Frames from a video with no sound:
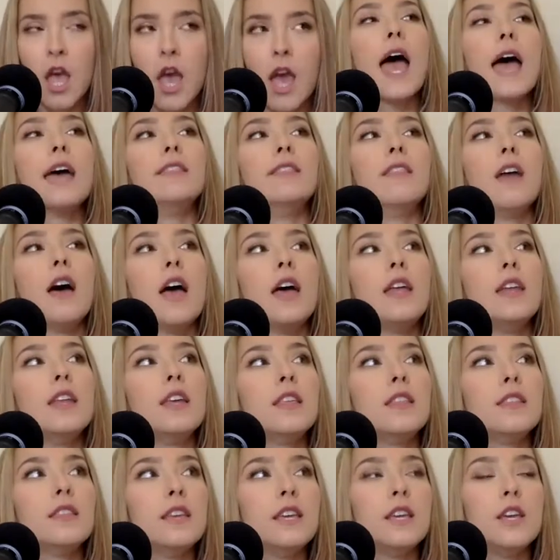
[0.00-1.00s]
And then
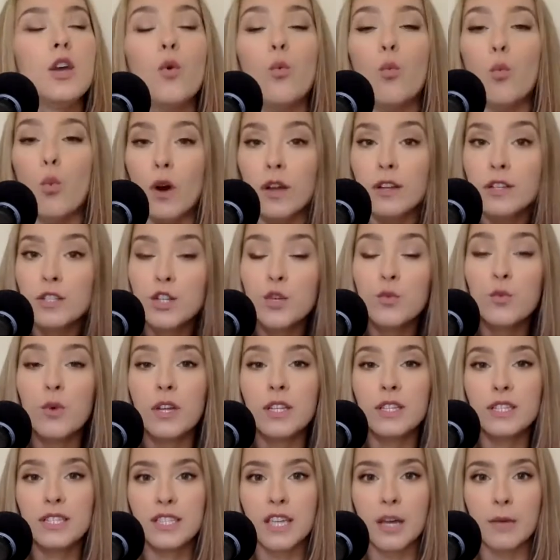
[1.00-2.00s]
the
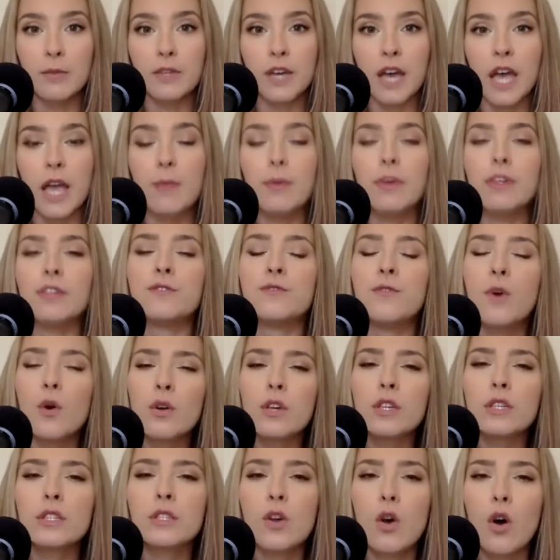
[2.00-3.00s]
one-to-one subtype is
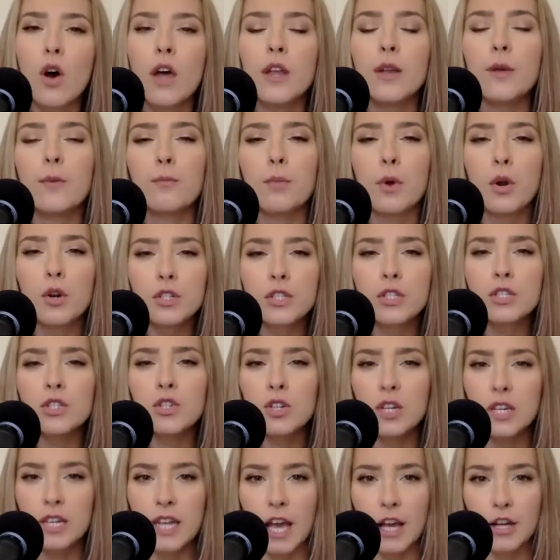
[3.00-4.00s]
focused on personal
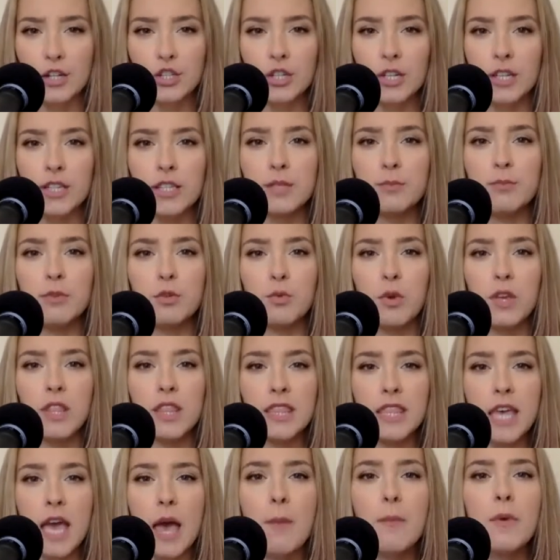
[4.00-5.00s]
connections between
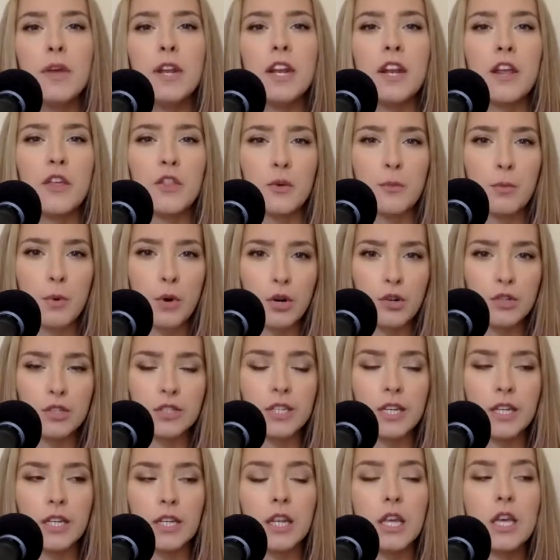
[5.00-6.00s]
them and another
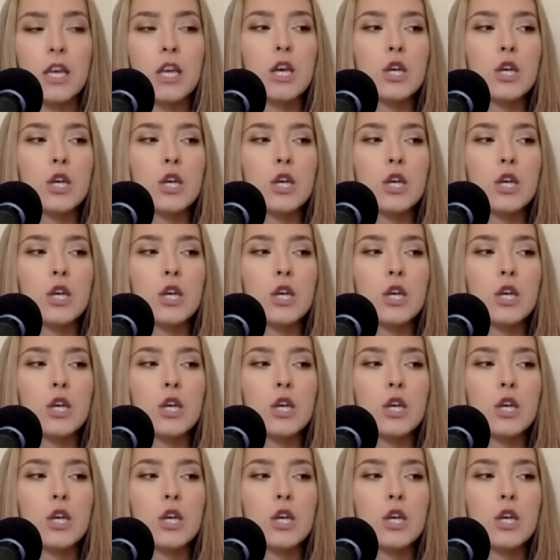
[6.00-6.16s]
person.